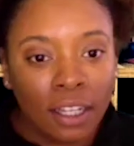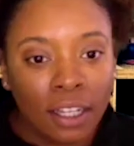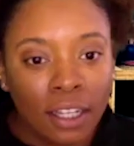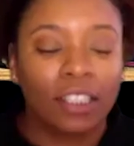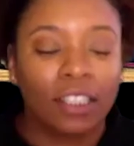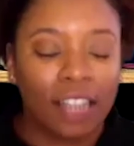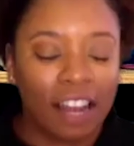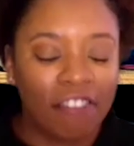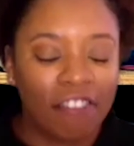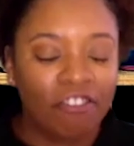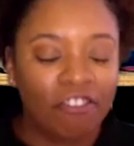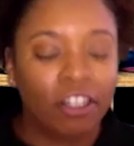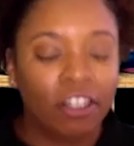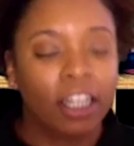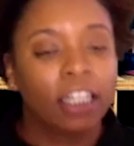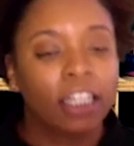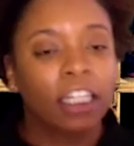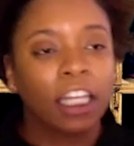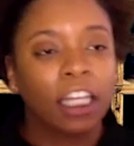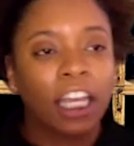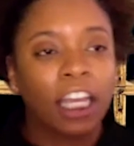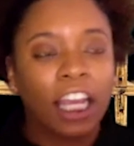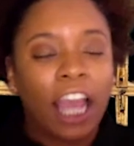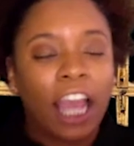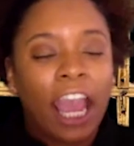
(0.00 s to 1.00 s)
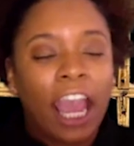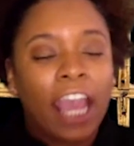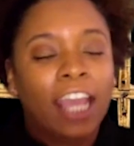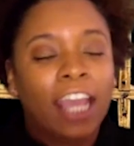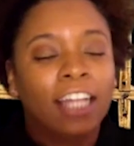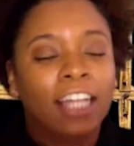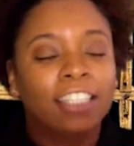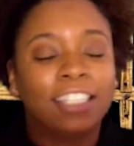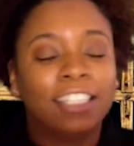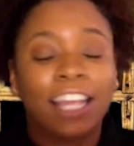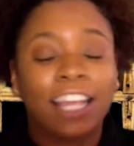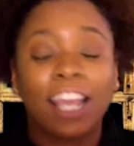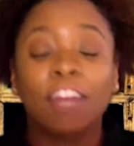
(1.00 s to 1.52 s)
definitely. And
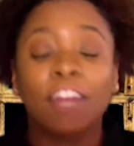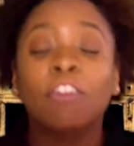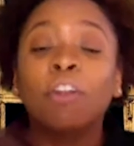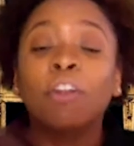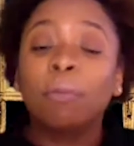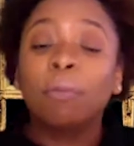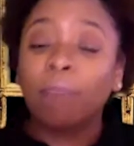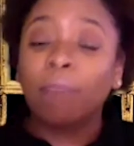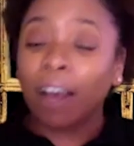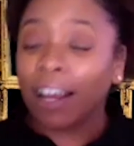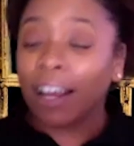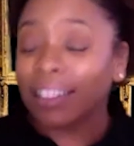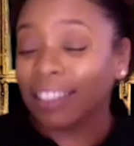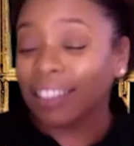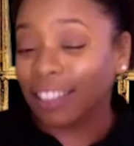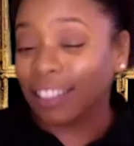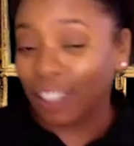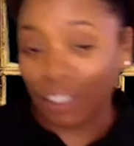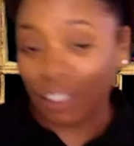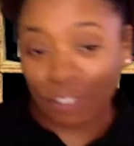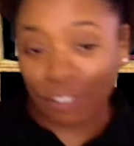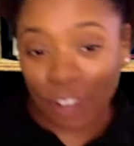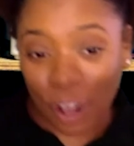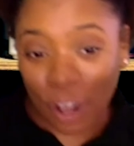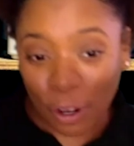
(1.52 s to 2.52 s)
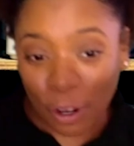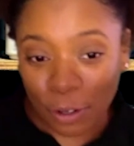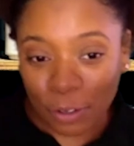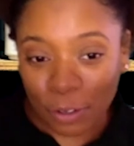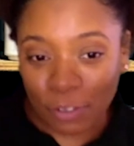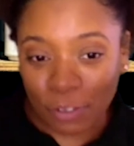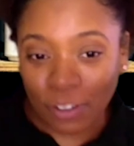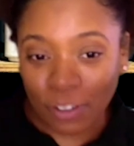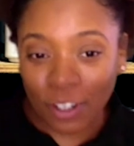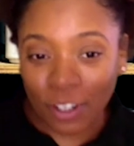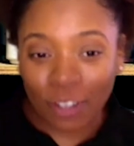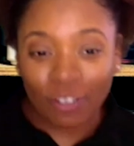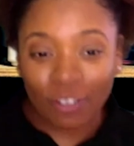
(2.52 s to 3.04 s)
to end on a positive note,
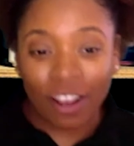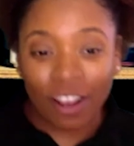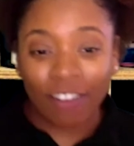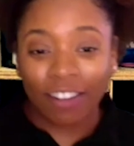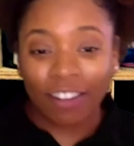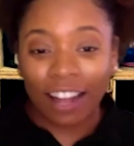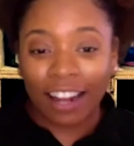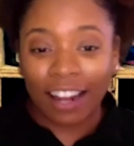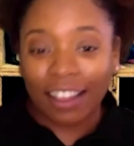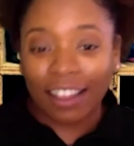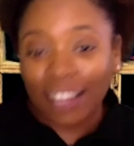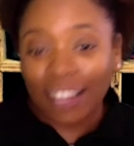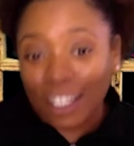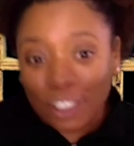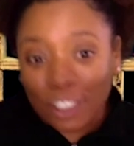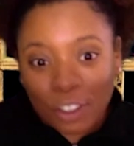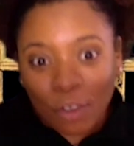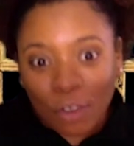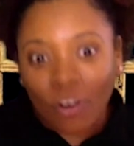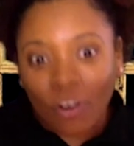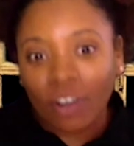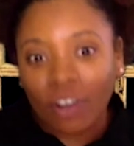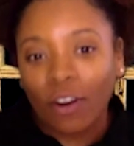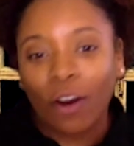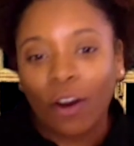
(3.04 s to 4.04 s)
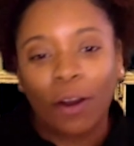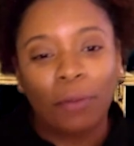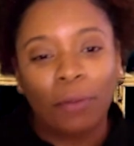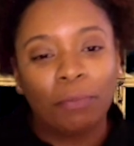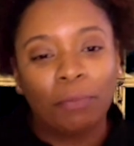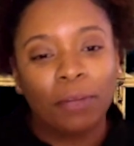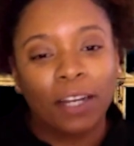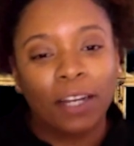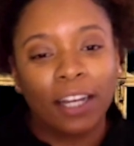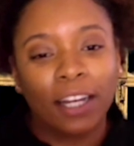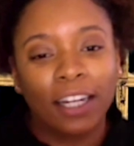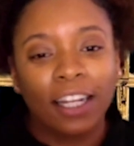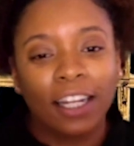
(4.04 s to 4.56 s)
you know, we have a lot of things going on,
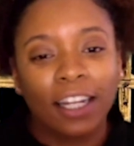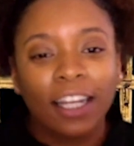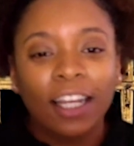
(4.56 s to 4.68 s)
but